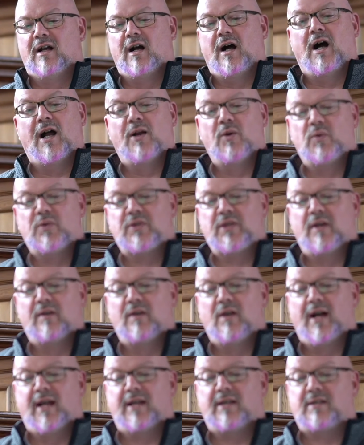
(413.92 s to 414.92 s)
I also
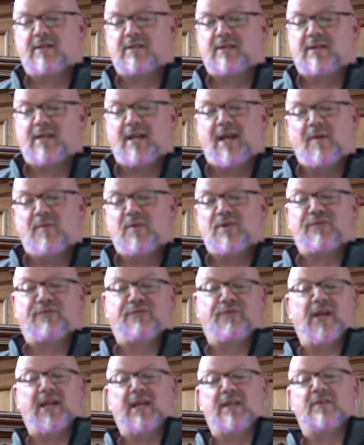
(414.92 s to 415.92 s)
like Sarah's
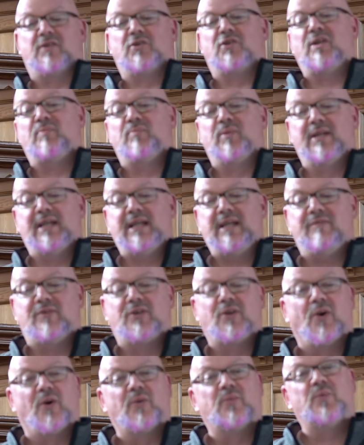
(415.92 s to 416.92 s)
faith. She believed
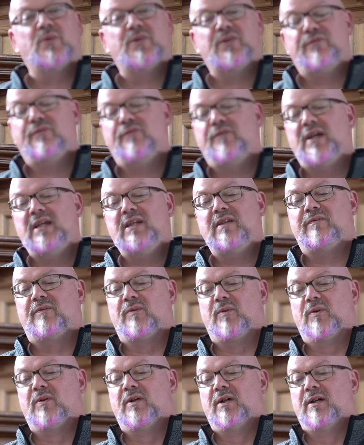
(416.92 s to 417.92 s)
God was
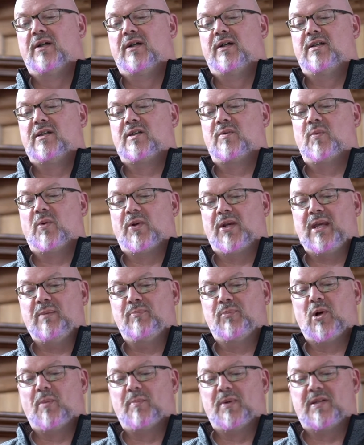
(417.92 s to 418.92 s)
faithful to what he
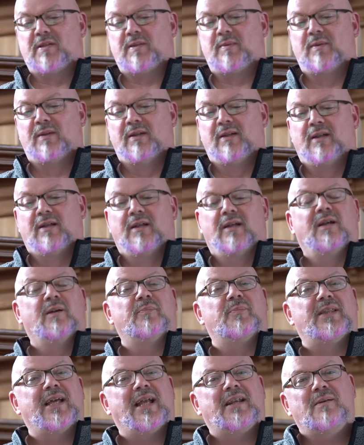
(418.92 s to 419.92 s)
promised.
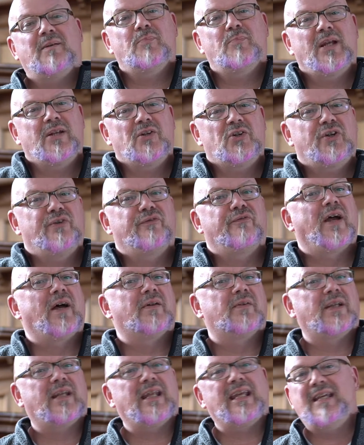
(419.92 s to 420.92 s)
But that mean she
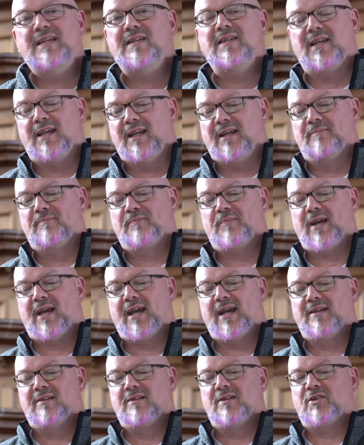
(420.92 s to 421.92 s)
found it easy.
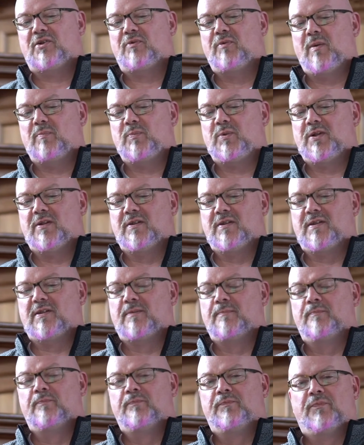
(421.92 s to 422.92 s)
And the
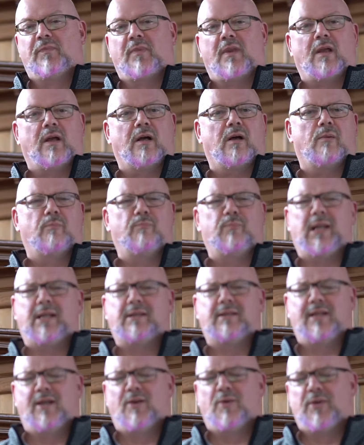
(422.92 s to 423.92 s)
scriptures are
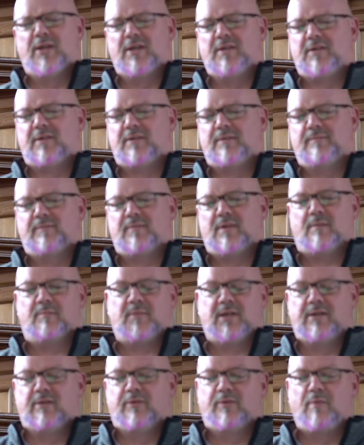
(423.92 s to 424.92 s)
bluntly honest. I'm
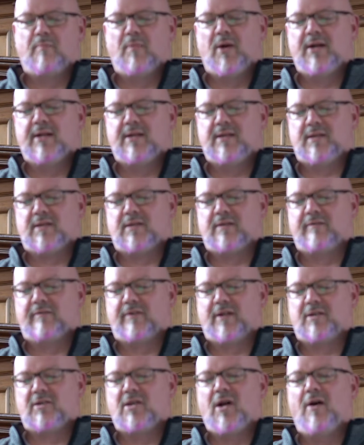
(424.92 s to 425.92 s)
going to remind us of
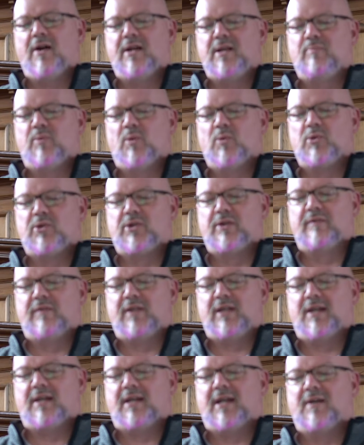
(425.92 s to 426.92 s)
a tiny portion of
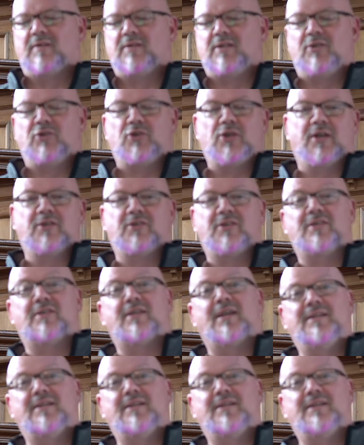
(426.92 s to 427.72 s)
the account in Genesis